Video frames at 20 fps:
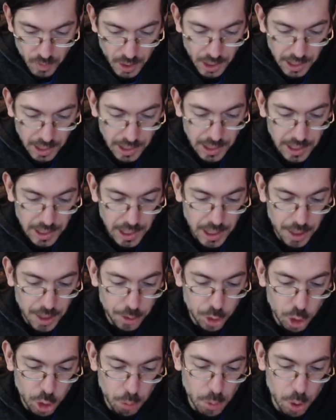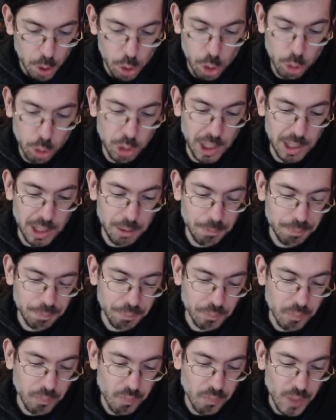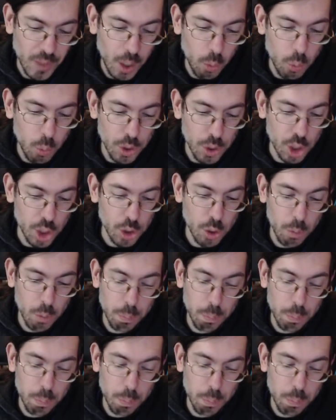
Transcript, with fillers: New Rose Hotel was also